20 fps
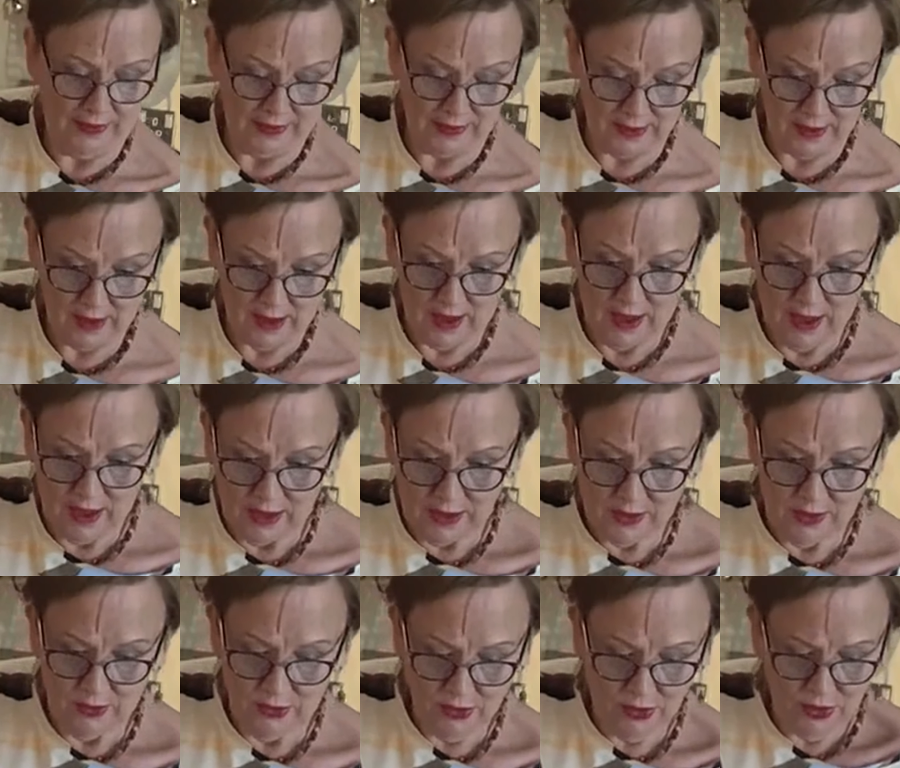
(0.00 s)
So
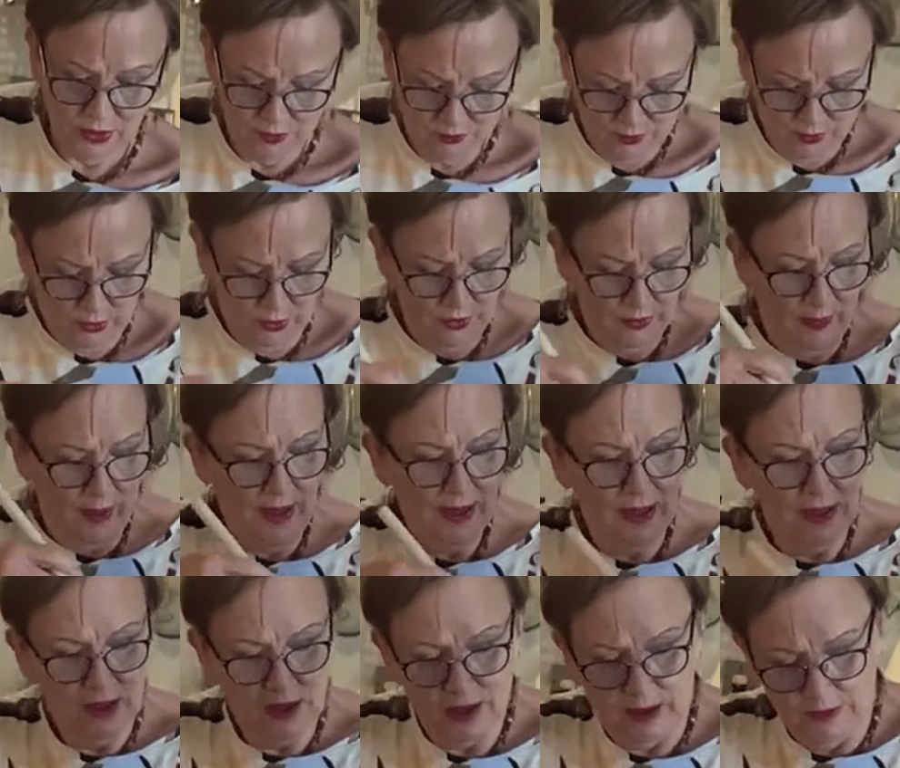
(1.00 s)
we're going to put it back
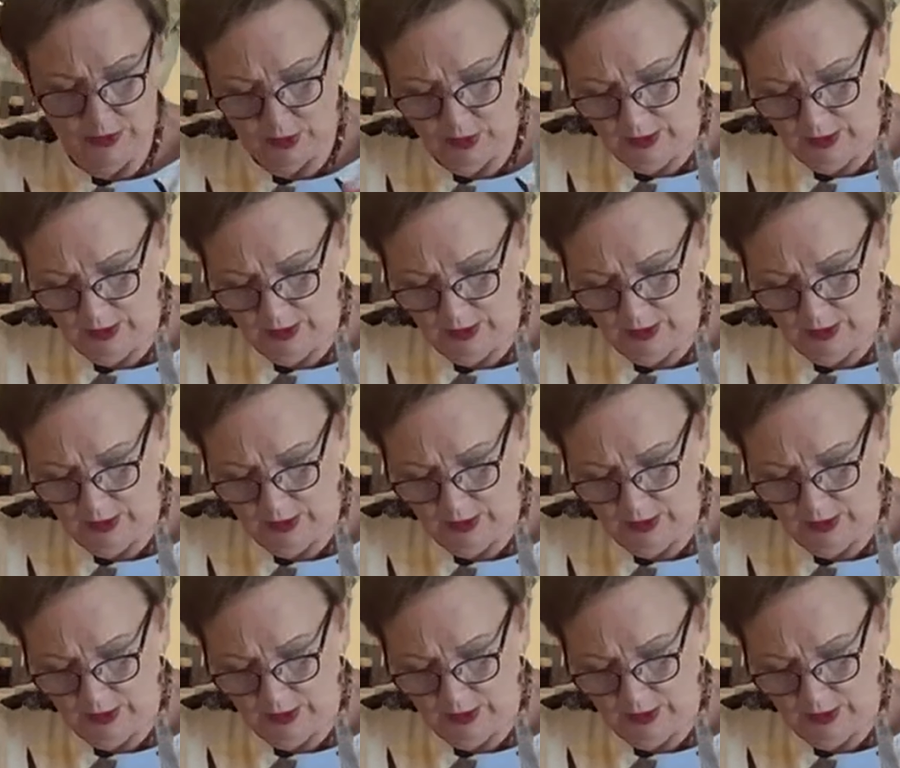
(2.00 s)
into the bowl